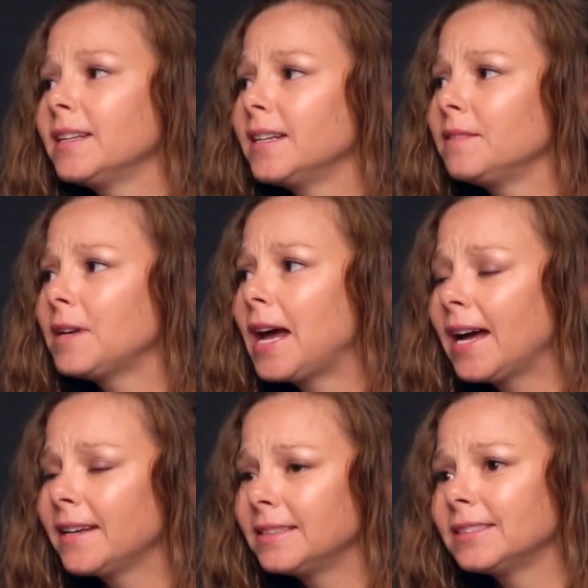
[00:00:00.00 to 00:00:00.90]
that
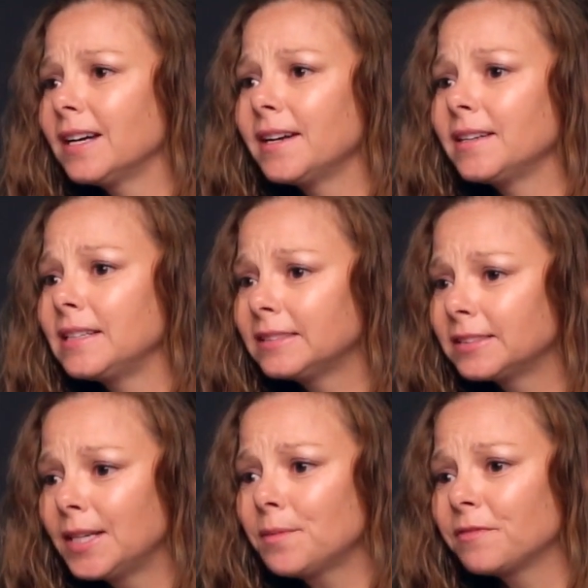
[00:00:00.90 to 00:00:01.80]
I decided,
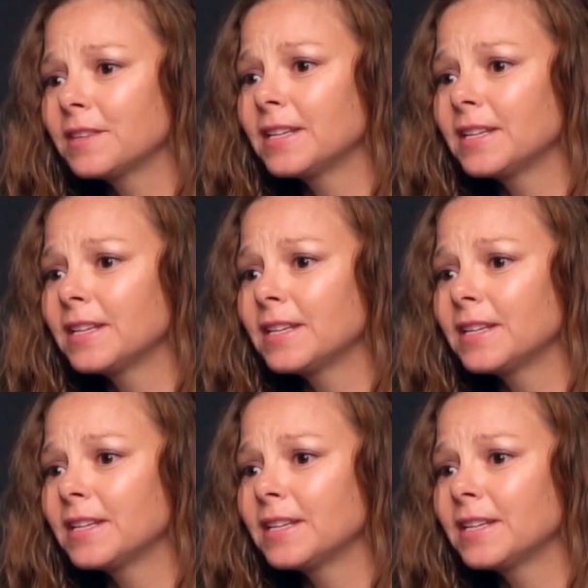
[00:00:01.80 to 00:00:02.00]
except for